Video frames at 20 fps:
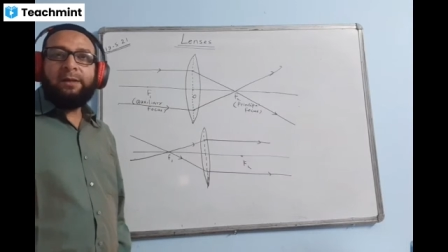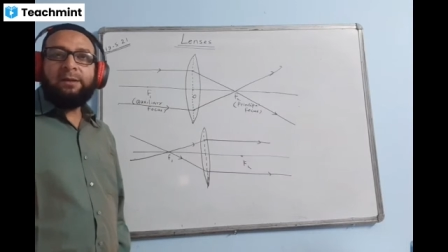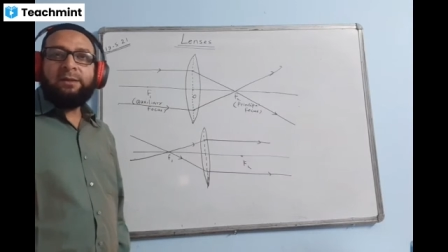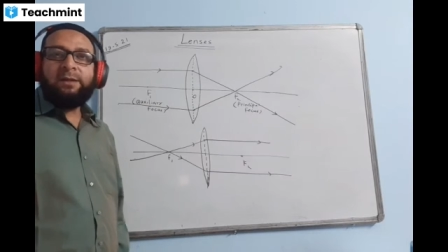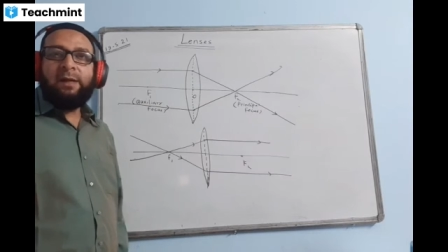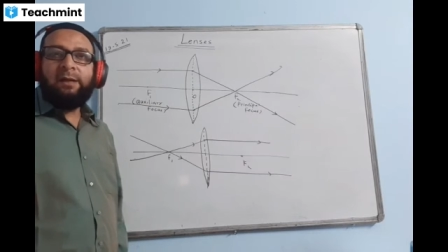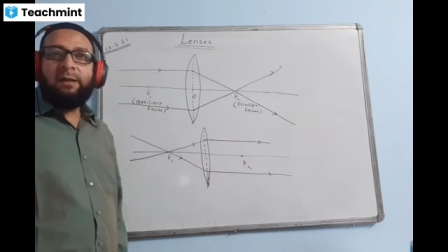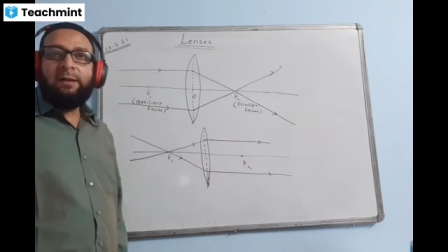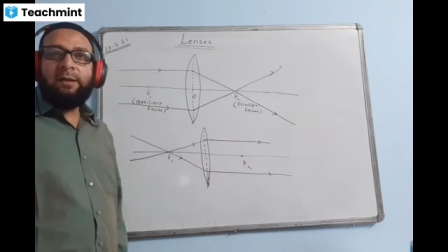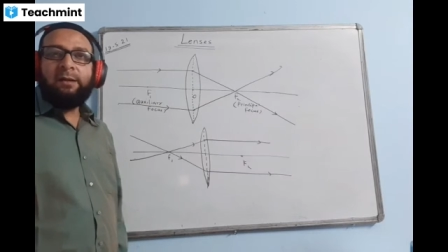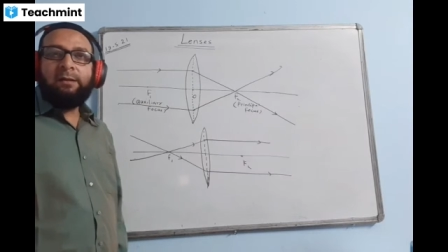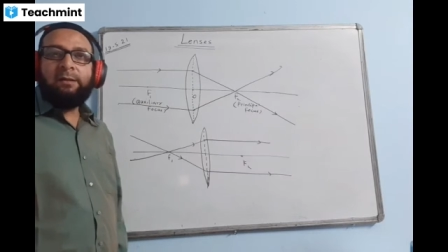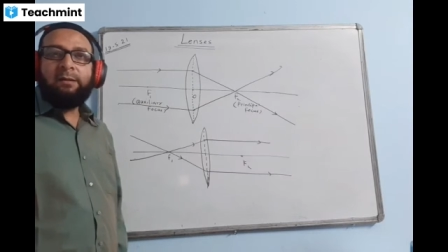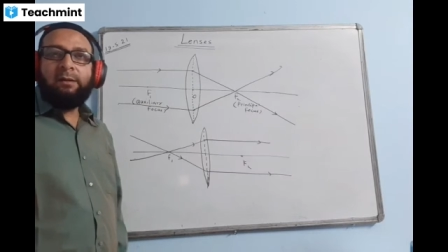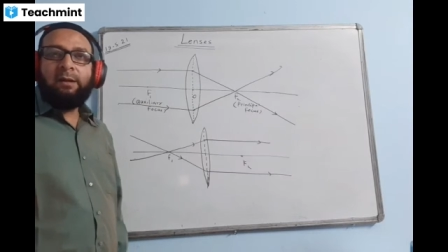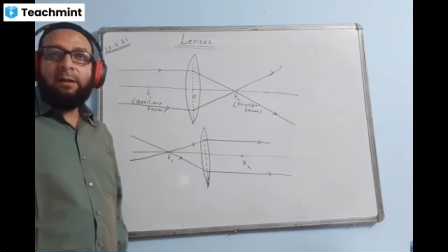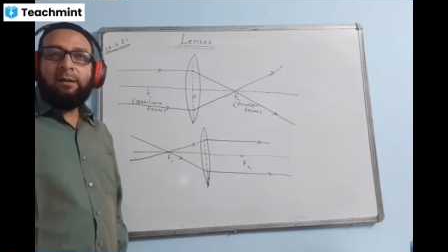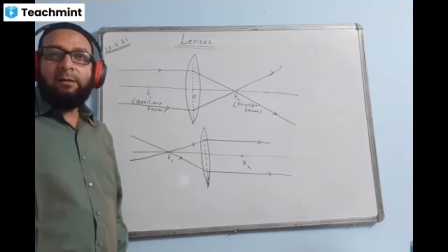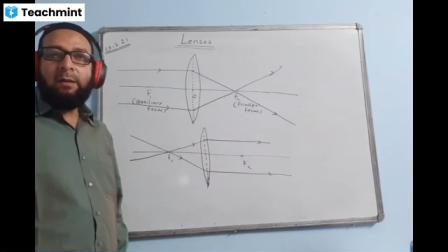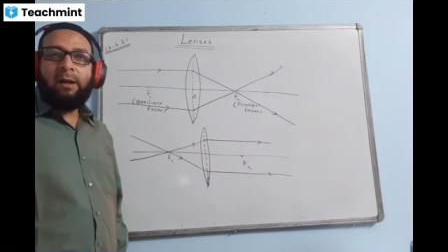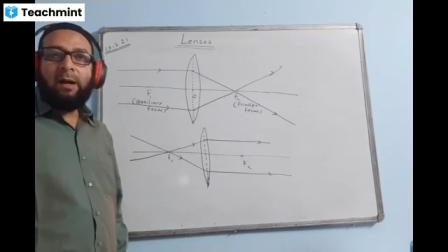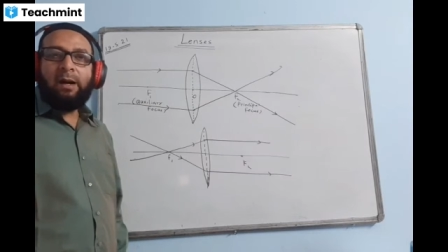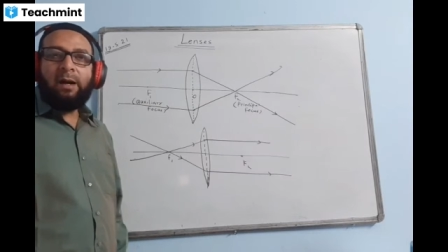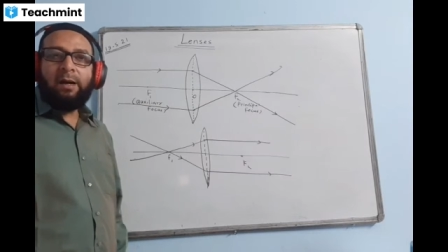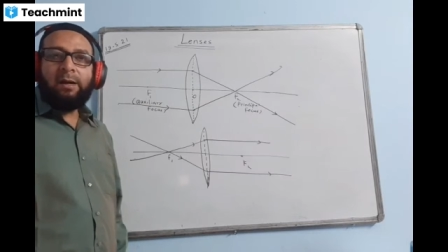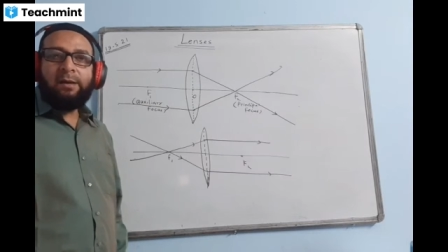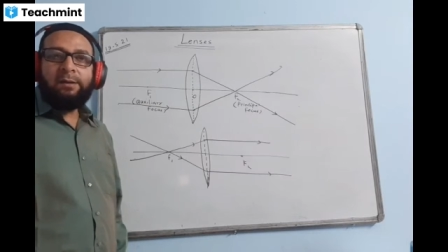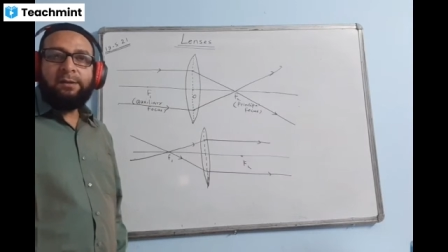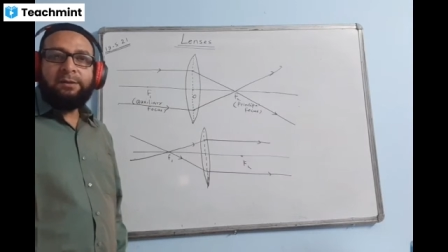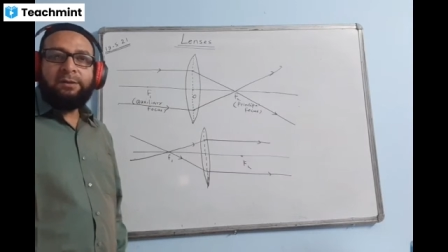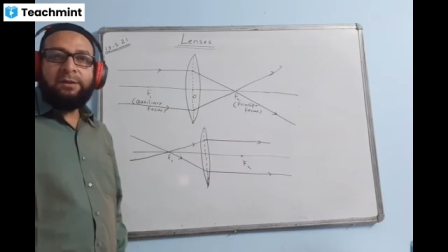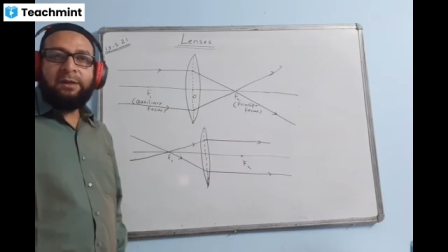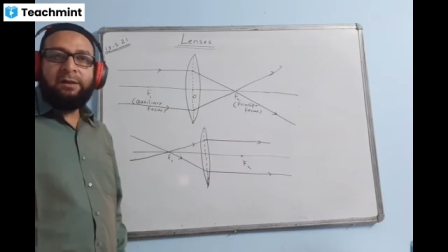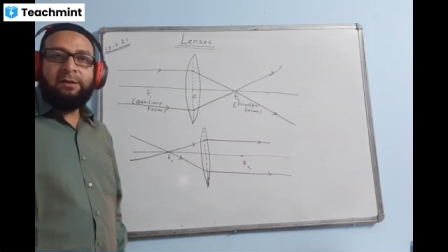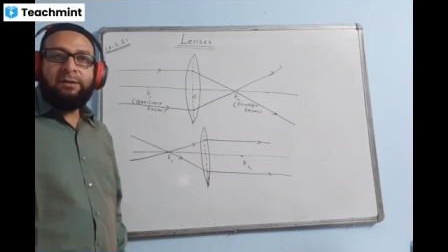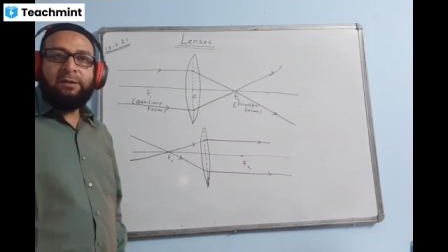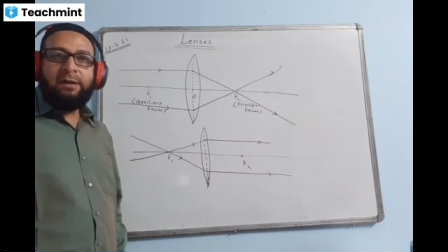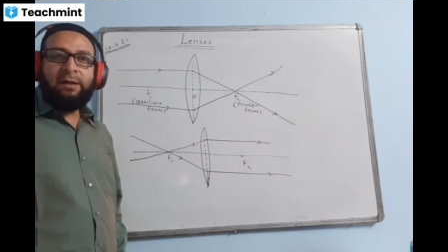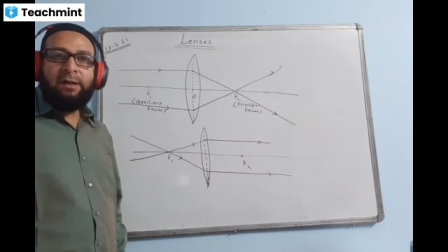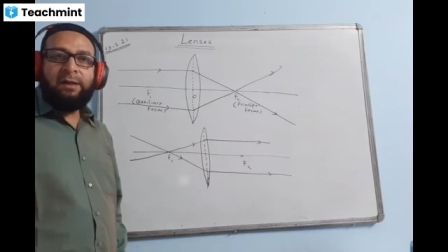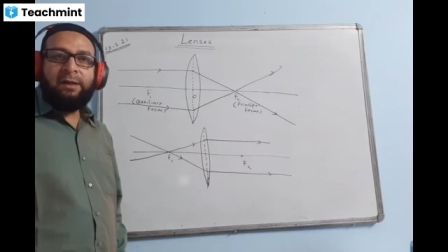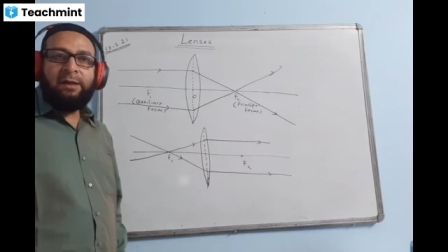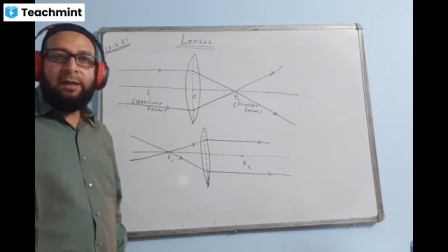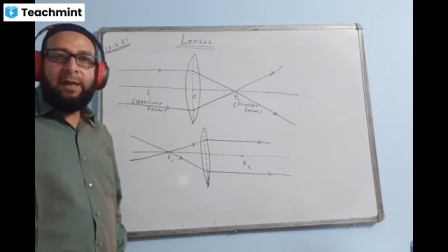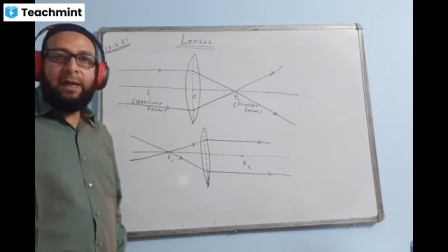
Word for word: are generally equal?